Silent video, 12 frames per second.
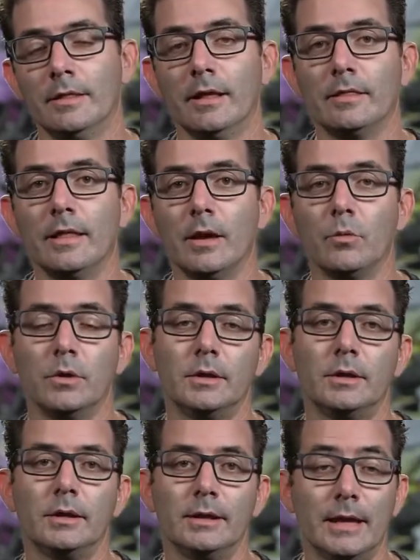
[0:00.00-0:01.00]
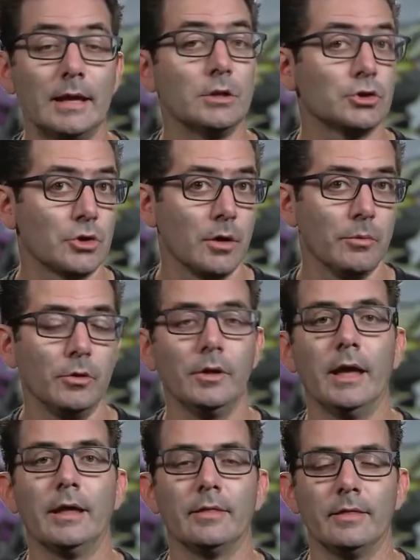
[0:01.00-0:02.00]
that they would get in
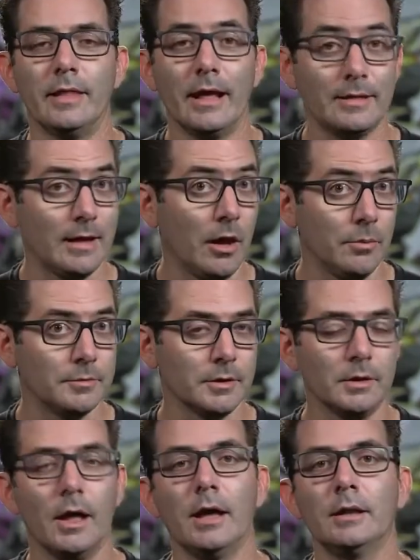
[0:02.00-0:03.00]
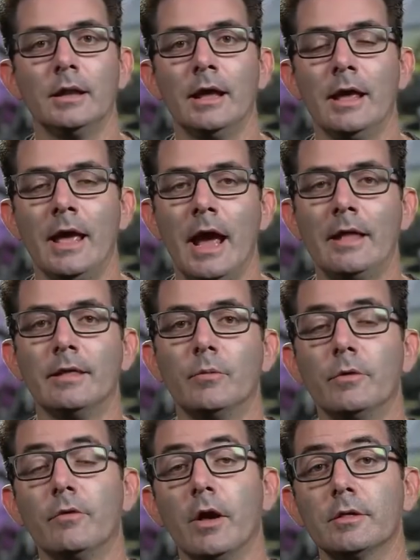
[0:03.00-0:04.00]
trouble, and that's helped a lot. And then
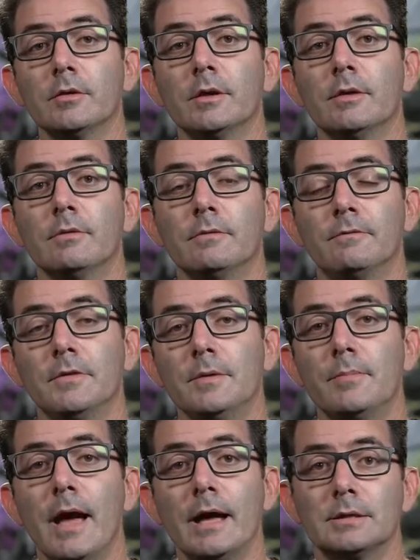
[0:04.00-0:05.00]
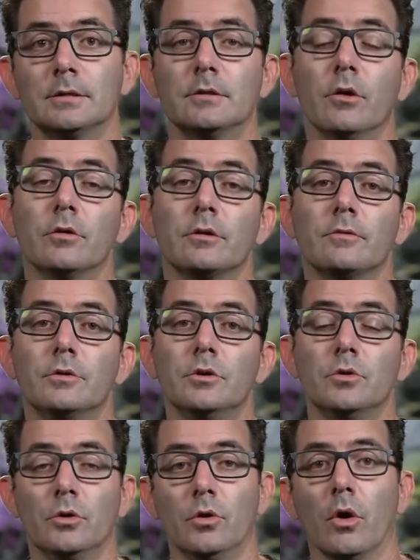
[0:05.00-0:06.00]
we've also given feedback to those of
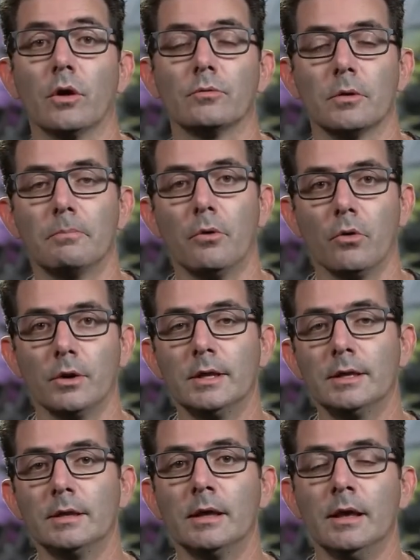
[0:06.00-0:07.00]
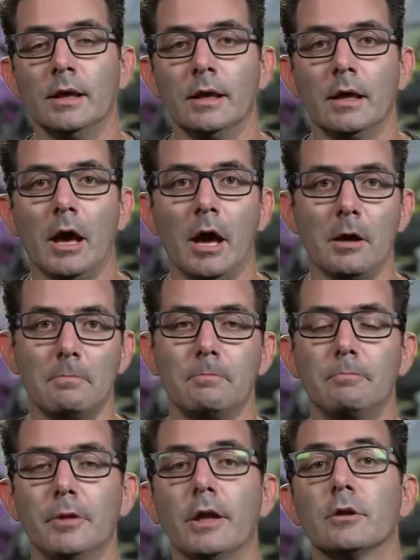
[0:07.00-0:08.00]
you who are reporting
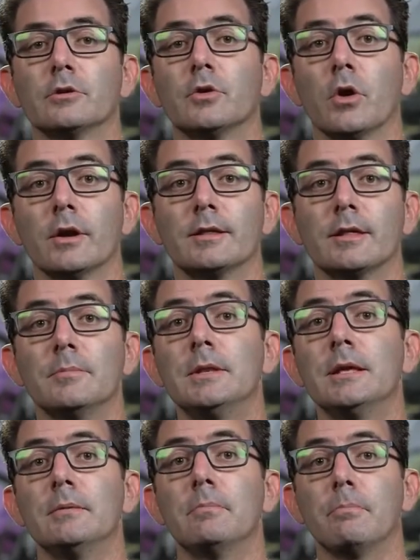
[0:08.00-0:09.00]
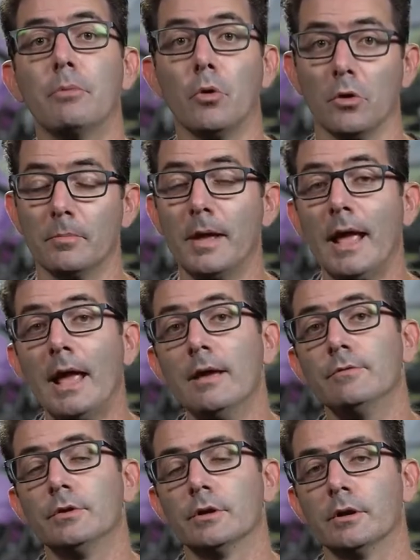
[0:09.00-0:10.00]
players who are exhibiting poor
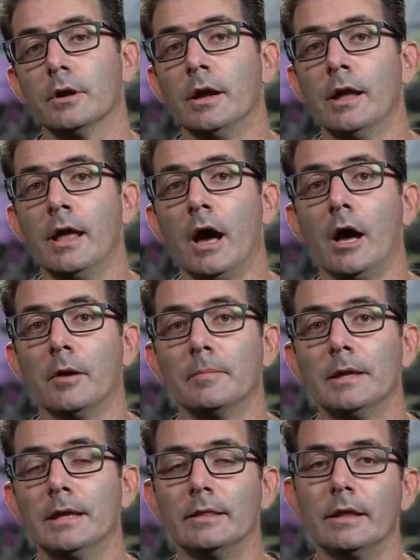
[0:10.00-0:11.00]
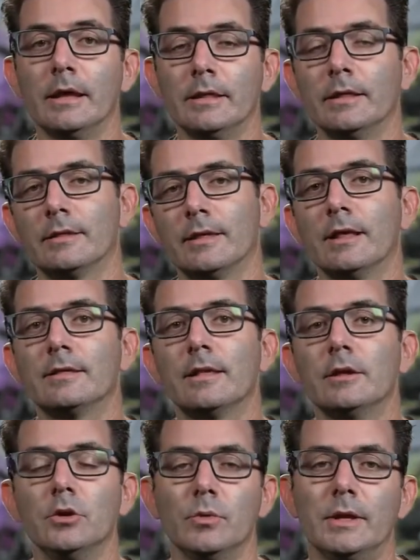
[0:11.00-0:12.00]
behavior in the sense
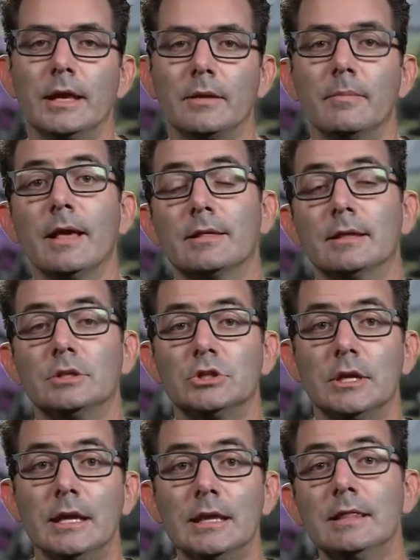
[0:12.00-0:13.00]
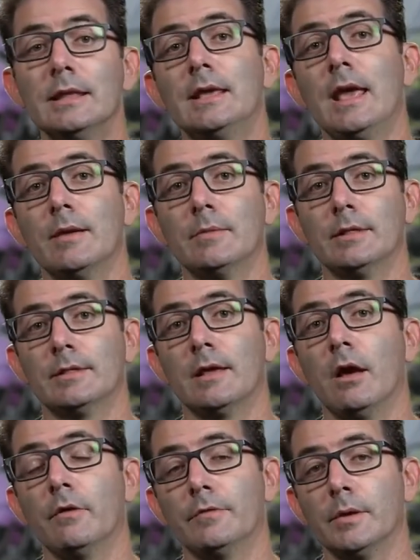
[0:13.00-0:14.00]
that you would get a message in the game
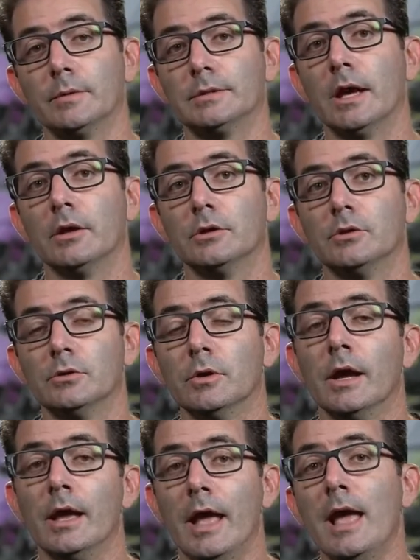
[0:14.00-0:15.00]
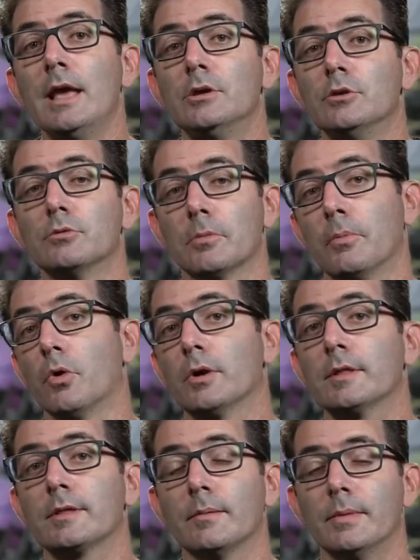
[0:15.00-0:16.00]
itself that would tell you, hey, you
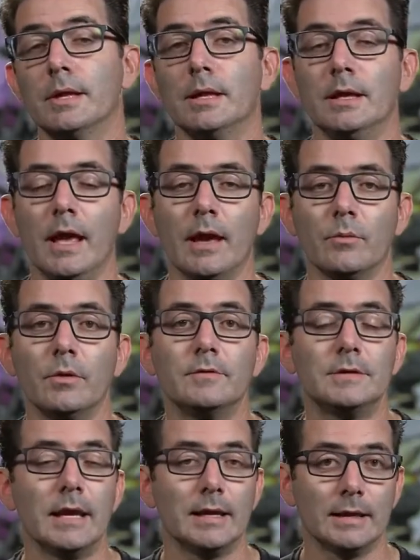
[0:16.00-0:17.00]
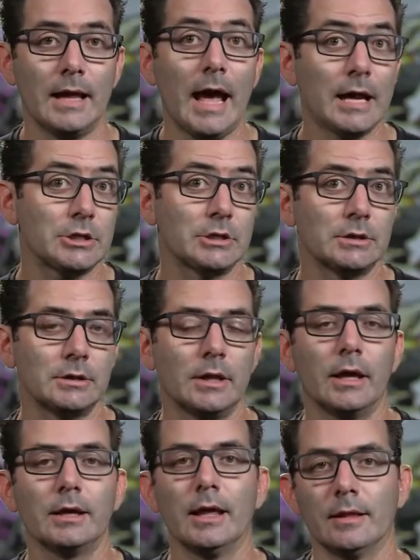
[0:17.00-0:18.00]
reported somebody and we've taken
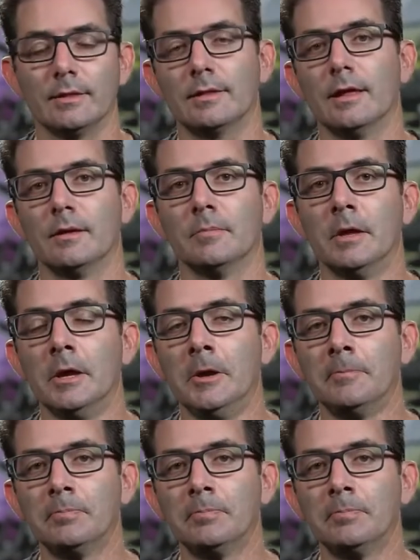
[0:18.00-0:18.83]
action against them.